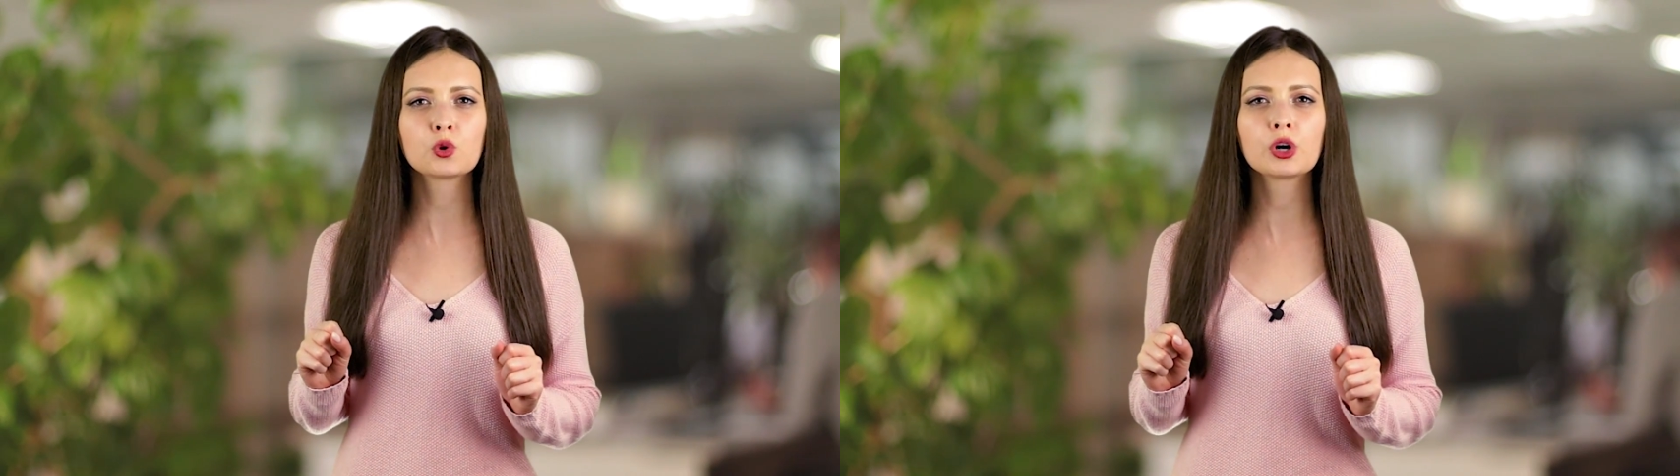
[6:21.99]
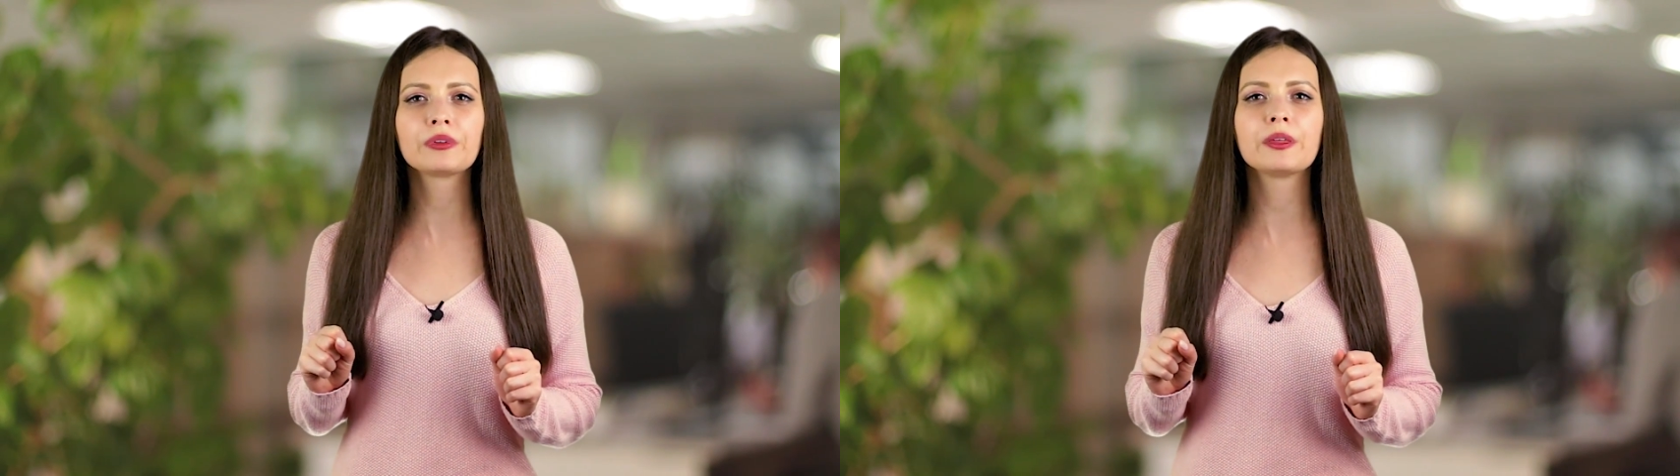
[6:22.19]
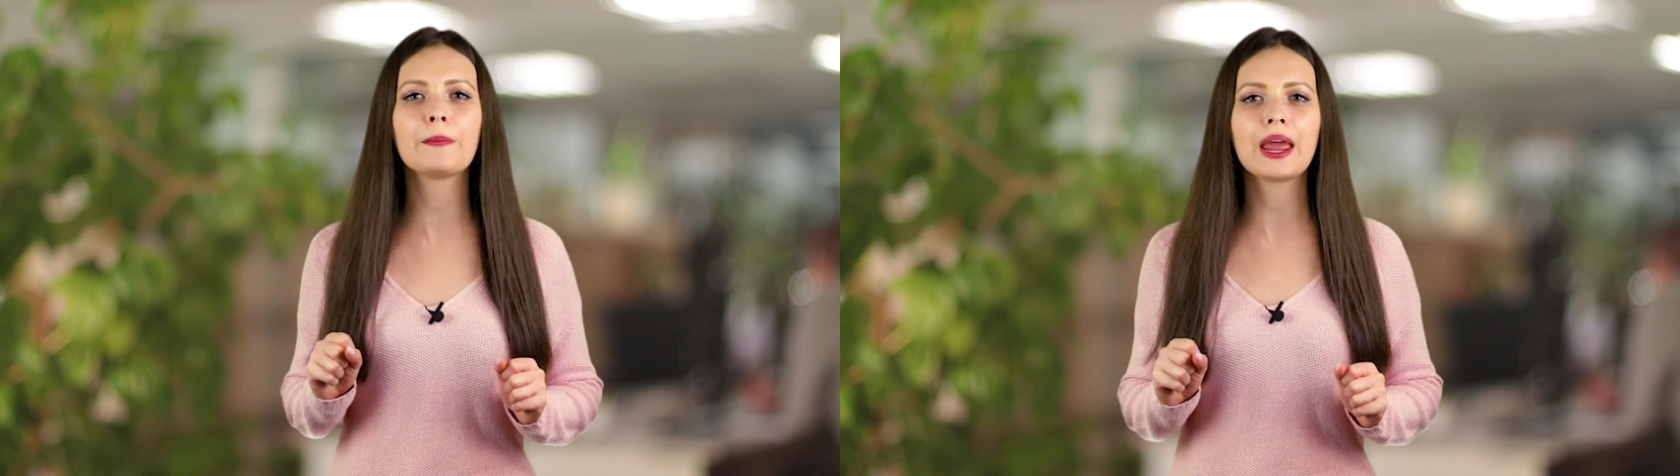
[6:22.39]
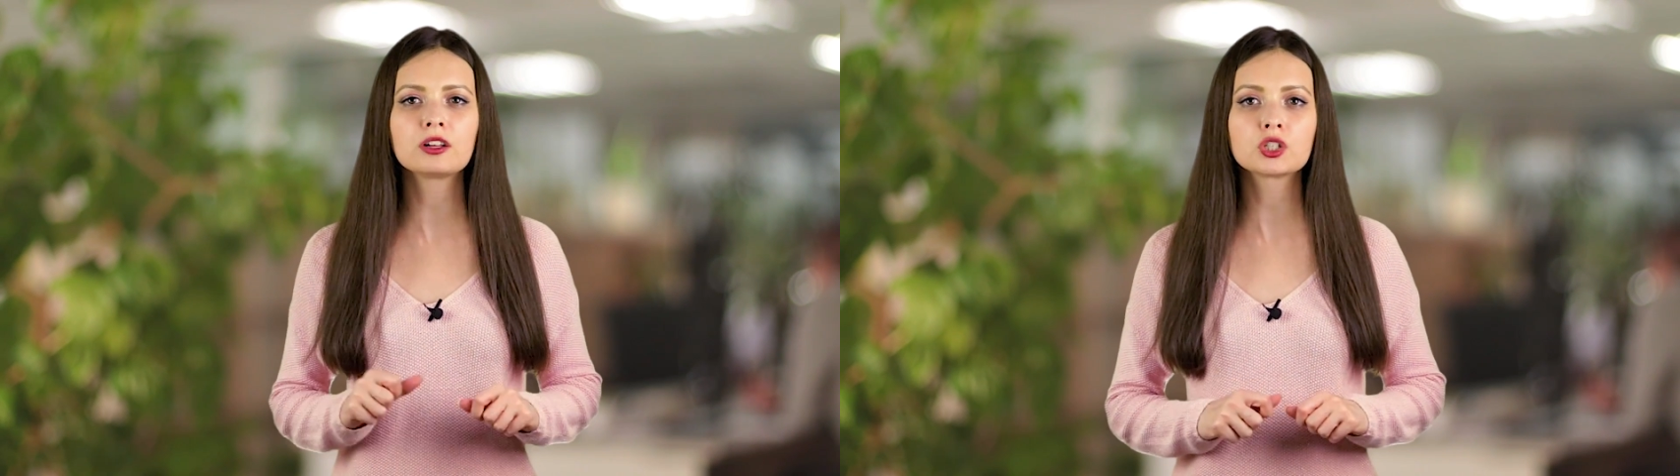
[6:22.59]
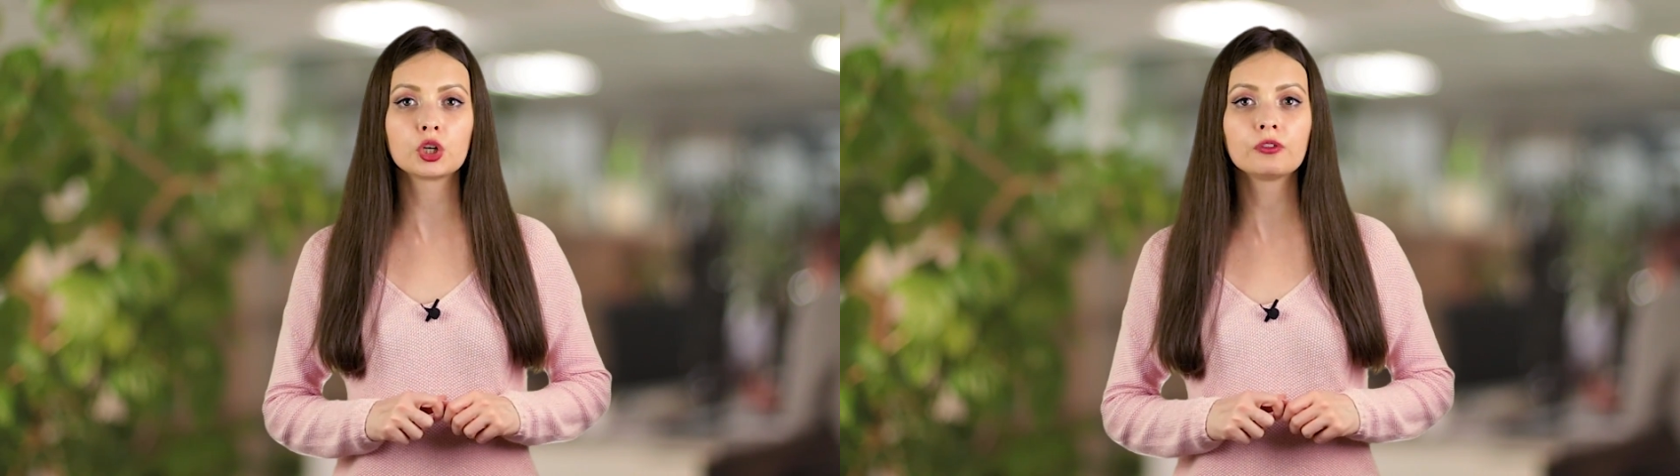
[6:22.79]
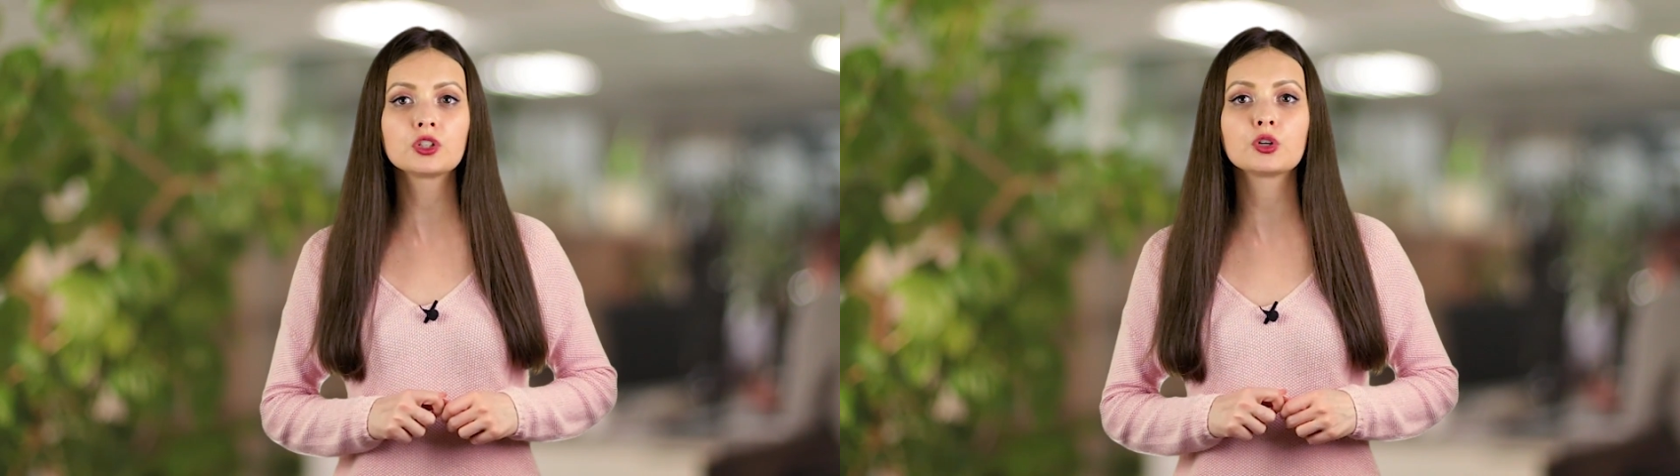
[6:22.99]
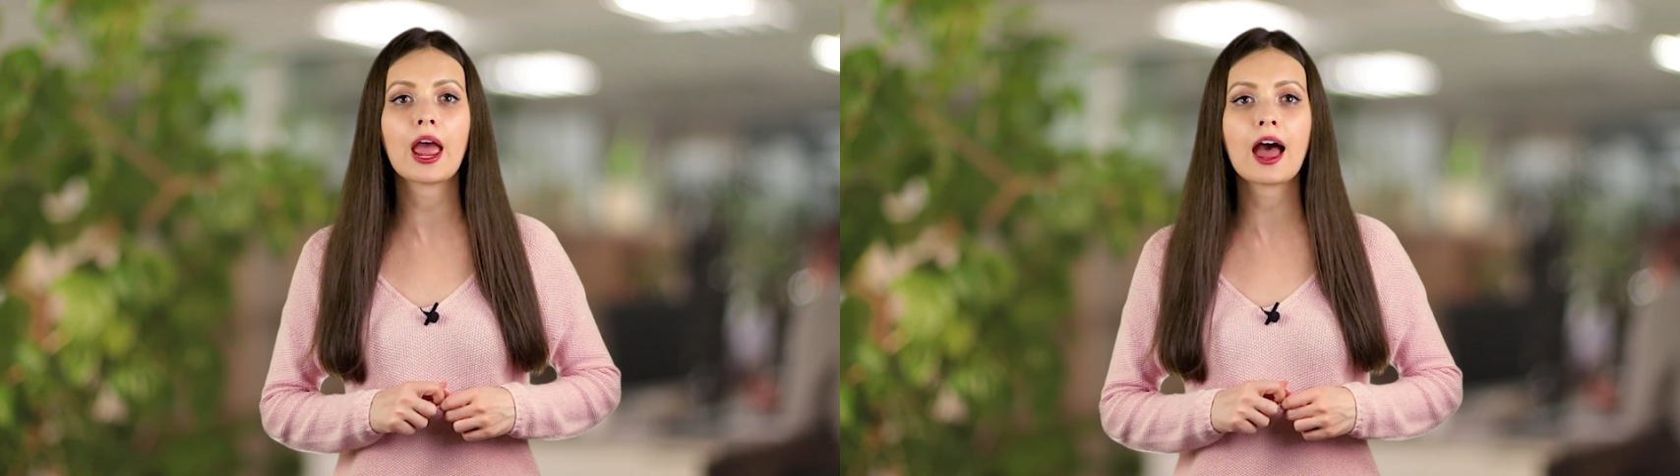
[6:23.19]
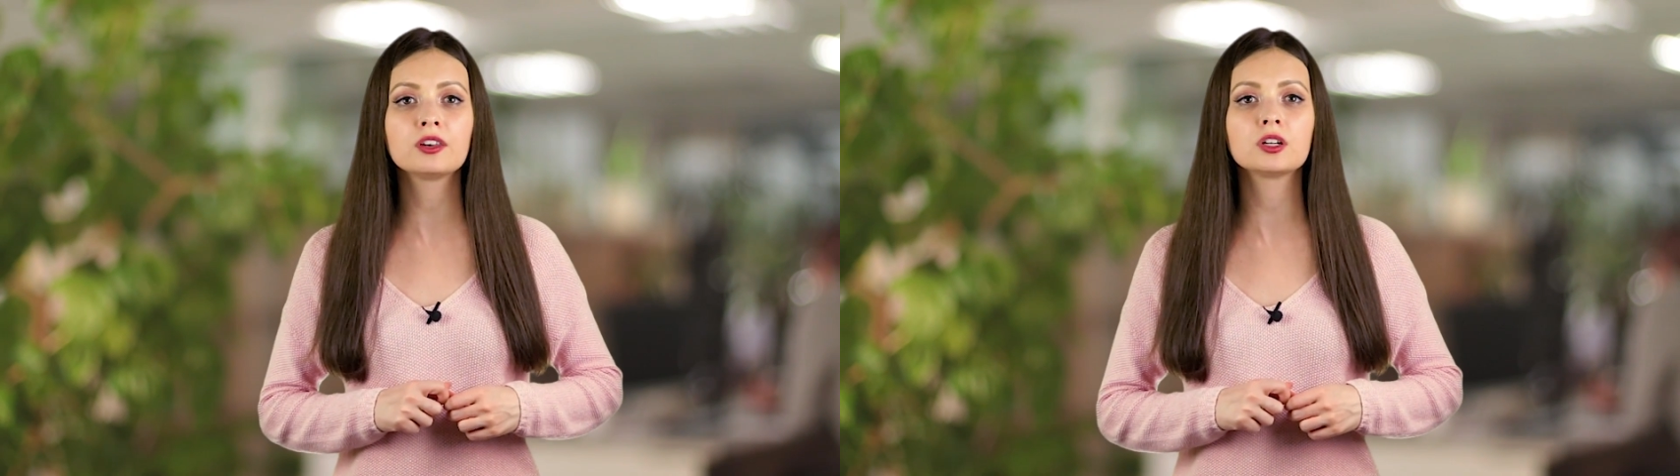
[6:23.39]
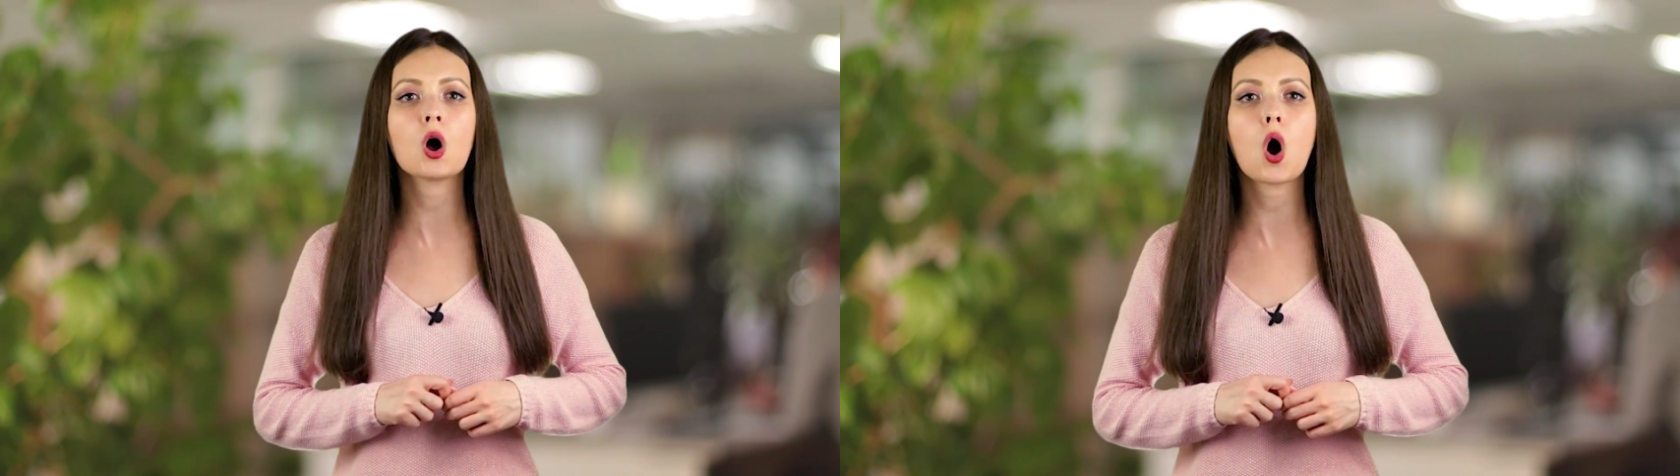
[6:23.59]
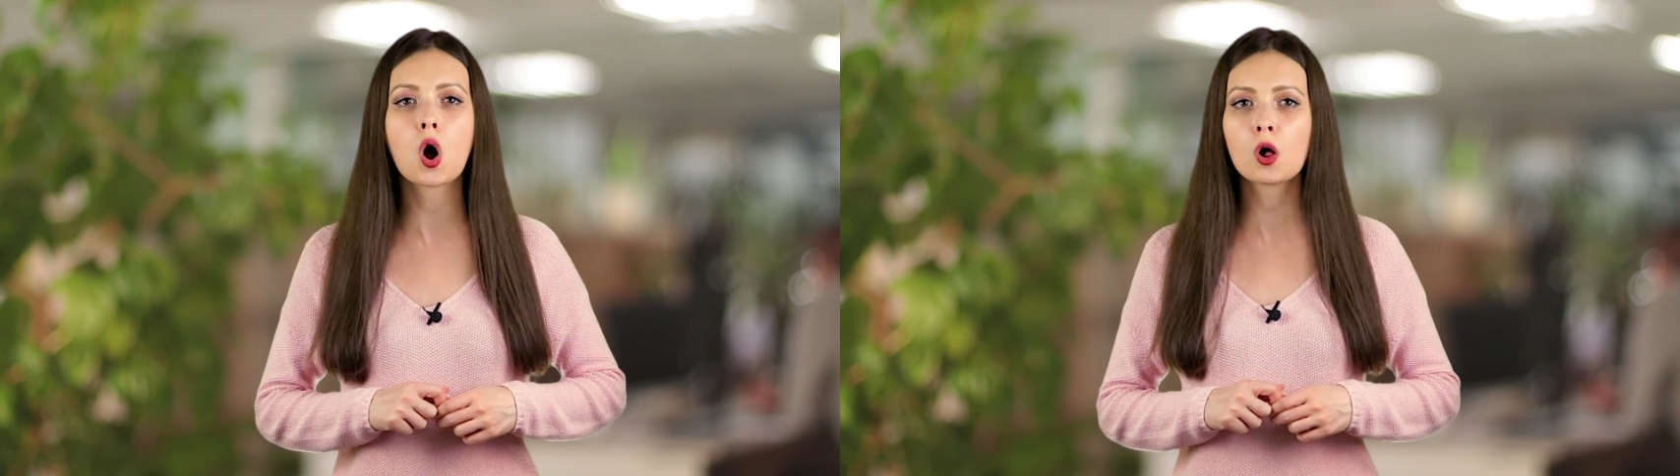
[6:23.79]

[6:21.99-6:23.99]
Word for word: store with the mail server to handle